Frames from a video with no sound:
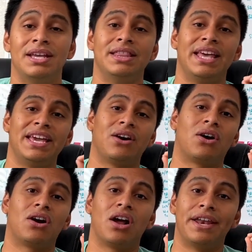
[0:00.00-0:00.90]
They
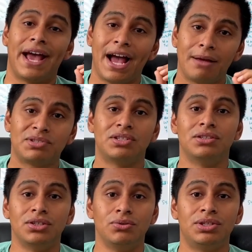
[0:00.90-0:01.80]
are an
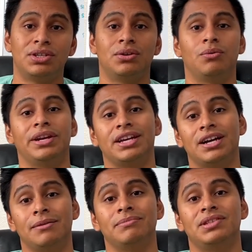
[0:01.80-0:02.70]
absolute when it
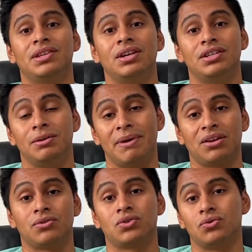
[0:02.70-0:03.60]
comes to
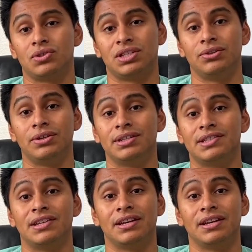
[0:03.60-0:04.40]
medical school students,